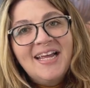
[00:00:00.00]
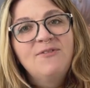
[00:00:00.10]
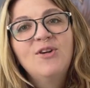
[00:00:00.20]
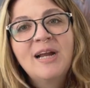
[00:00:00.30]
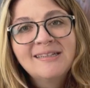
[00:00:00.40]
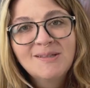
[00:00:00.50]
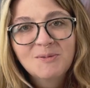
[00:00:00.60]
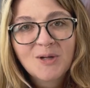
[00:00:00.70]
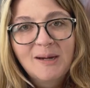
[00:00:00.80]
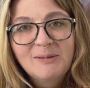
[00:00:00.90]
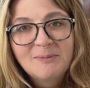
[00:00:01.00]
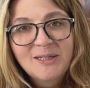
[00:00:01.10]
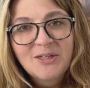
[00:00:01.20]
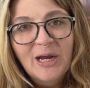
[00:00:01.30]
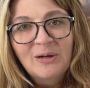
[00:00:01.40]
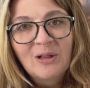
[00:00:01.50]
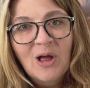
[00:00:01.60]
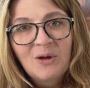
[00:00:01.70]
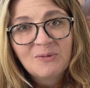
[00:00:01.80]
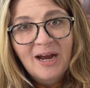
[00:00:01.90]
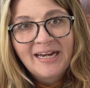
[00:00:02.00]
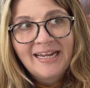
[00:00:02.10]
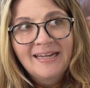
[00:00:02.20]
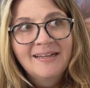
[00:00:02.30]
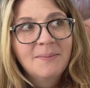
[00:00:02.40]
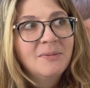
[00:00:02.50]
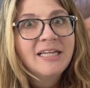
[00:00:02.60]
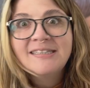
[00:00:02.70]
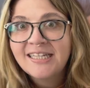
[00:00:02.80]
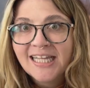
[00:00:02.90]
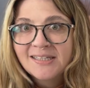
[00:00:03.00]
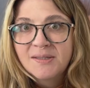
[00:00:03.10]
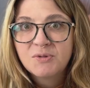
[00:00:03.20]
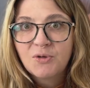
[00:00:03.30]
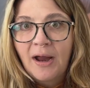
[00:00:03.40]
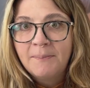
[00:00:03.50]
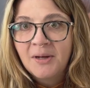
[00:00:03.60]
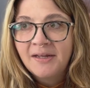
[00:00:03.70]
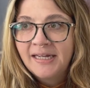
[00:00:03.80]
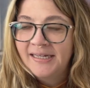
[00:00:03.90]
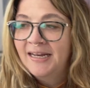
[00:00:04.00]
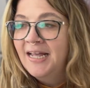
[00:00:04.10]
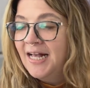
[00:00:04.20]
If you're not subscribed to my channel already, please hit that subscribe button.